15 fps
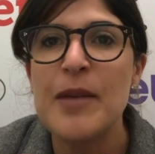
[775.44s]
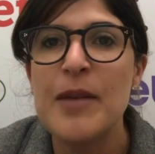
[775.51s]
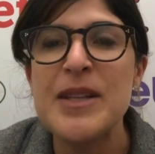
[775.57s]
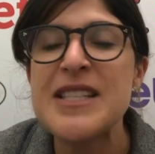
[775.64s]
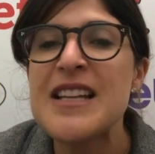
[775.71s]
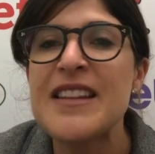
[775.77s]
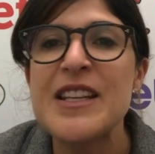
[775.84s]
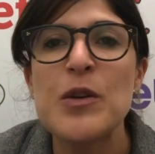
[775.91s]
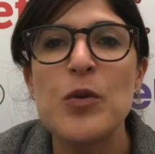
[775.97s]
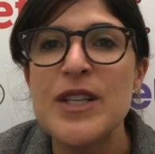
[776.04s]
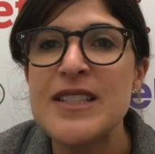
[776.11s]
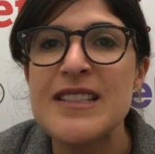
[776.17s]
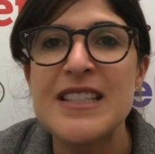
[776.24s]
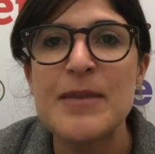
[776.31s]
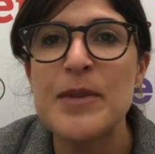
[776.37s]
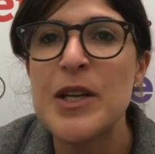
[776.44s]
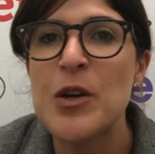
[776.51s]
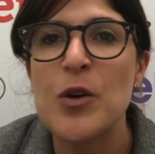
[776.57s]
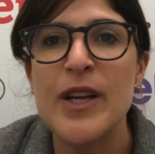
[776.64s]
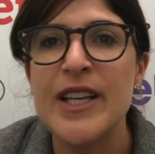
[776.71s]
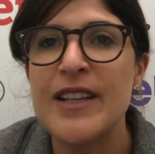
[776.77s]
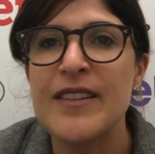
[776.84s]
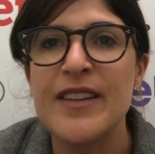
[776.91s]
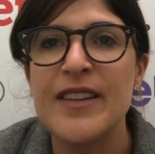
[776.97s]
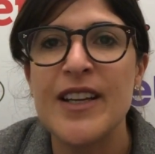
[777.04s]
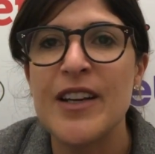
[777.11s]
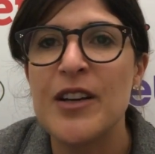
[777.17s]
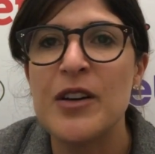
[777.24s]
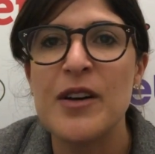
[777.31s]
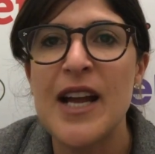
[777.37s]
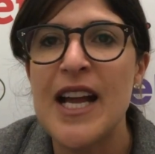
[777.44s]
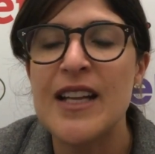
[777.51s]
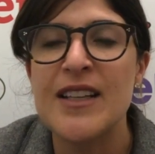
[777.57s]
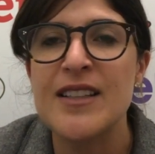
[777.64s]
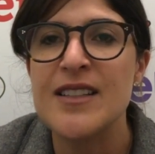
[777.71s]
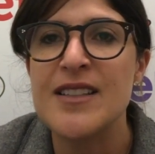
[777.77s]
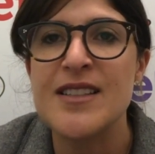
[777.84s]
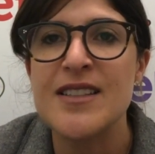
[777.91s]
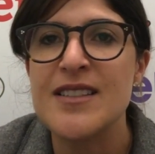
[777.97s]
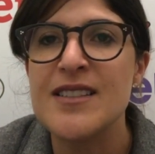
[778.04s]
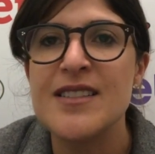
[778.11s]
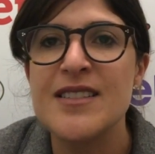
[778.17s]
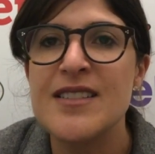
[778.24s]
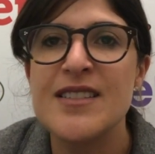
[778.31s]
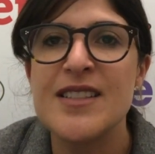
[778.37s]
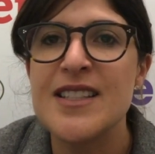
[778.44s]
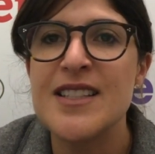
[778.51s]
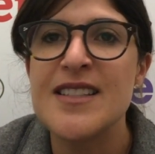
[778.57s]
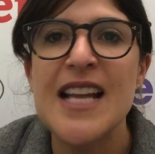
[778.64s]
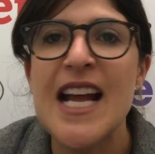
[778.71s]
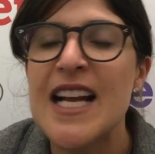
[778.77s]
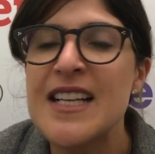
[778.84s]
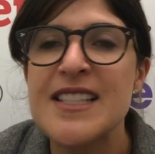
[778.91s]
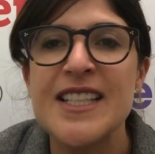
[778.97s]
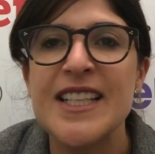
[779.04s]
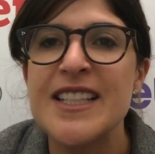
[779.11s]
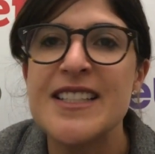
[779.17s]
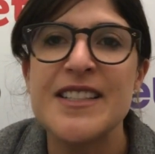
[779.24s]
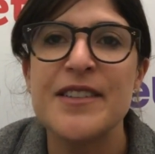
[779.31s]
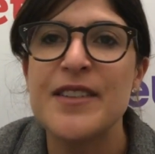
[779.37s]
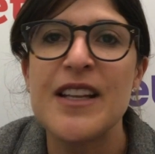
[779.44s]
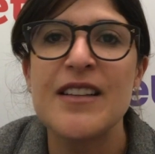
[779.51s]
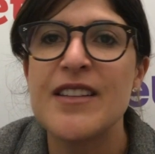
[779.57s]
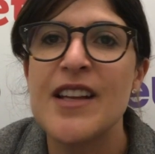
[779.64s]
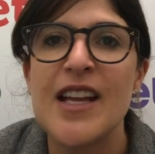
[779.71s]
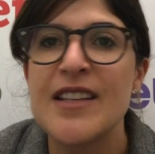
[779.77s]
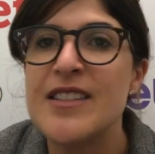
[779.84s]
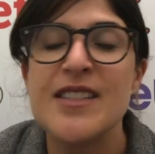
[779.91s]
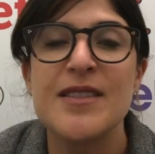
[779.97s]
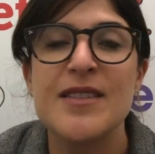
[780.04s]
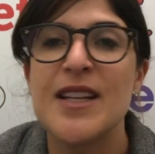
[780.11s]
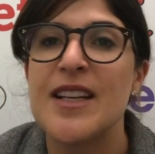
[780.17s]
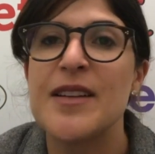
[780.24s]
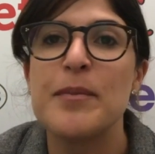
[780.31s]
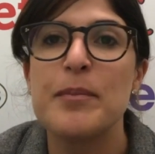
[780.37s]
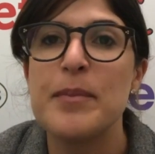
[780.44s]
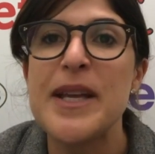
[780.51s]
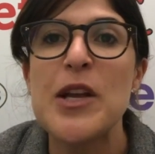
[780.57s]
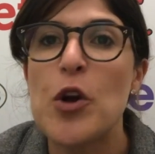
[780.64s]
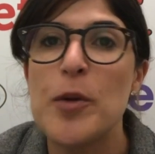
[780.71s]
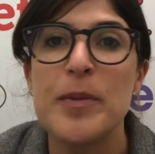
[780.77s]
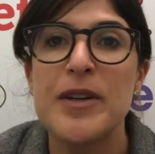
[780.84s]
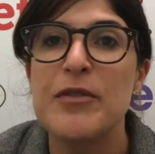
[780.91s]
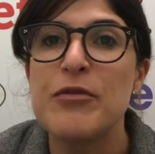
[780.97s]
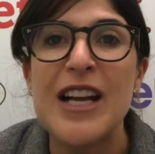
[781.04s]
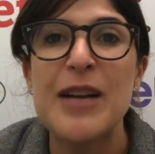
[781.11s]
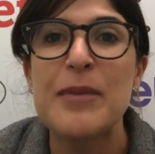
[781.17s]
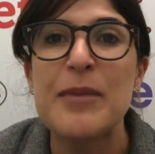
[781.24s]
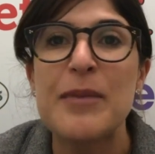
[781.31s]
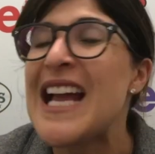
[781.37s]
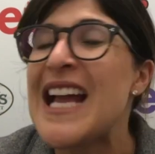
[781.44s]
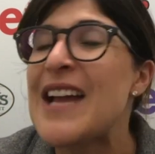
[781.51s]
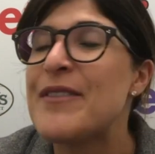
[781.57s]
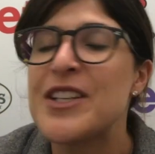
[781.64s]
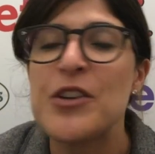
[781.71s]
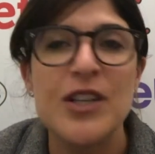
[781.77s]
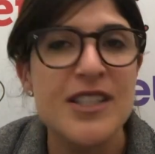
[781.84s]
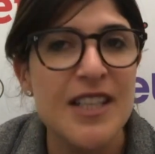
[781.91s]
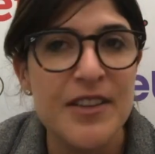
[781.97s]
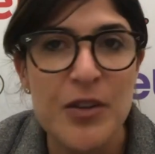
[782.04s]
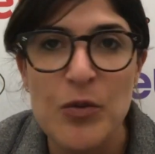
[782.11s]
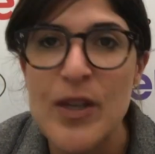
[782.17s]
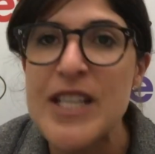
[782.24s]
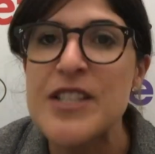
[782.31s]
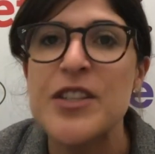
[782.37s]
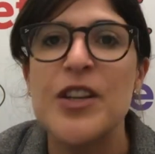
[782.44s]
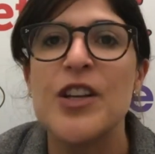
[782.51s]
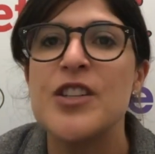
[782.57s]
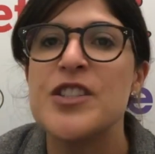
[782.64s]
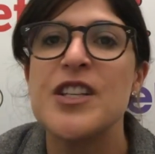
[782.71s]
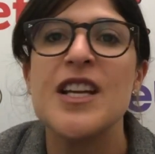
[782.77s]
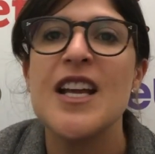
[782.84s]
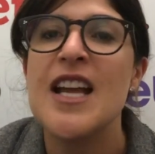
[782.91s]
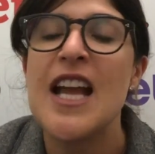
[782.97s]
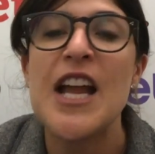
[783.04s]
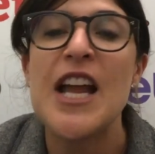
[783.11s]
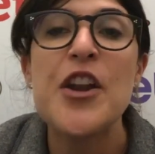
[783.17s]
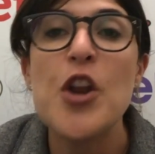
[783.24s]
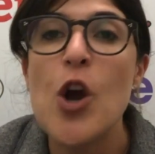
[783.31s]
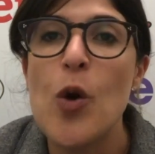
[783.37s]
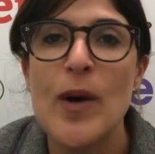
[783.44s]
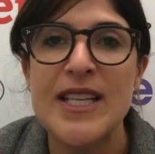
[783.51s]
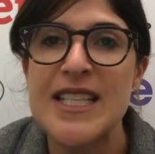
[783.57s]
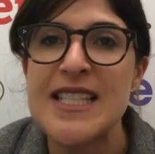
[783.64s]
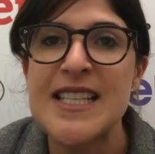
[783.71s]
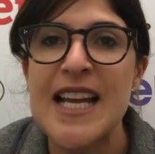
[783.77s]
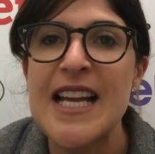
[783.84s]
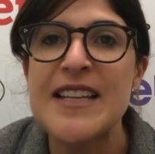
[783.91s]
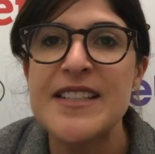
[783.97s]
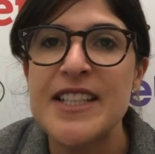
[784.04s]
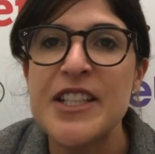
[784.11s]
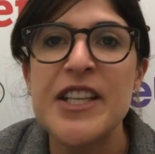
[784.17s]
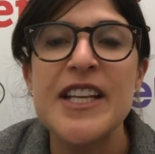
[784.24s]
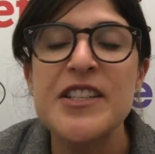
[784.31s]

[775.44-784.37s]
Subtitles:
There's nothing worse than someone going in there and just acting as if, and just being open and frank, but having not done the research and no understanding.